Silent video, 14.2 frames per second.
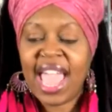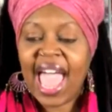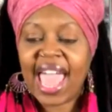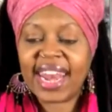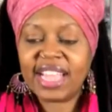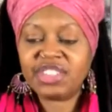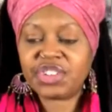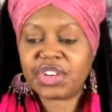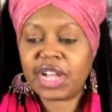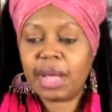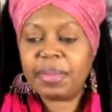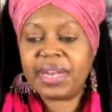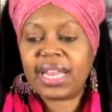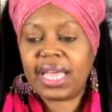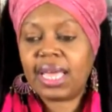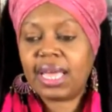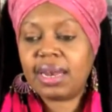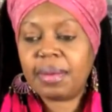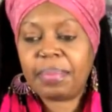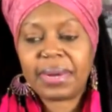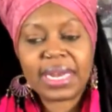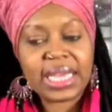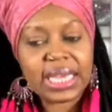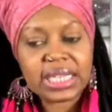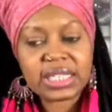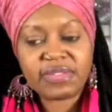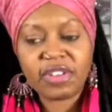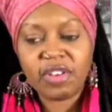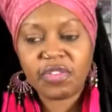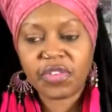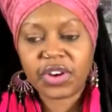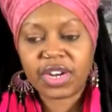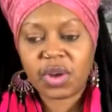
And as you're coming in, please feel free